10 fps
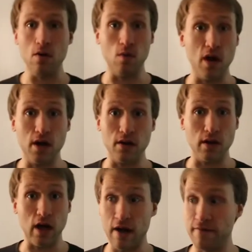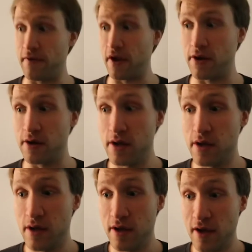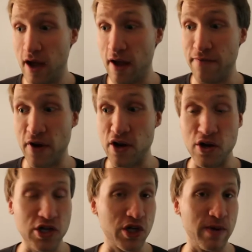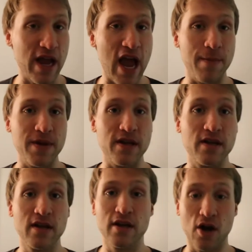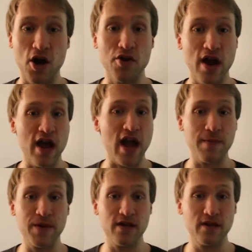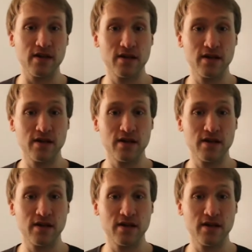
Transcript: All right. Well, I am not acting like a monk, am I? I figured am you should be like, happy. Am I acting like? Are you not happy?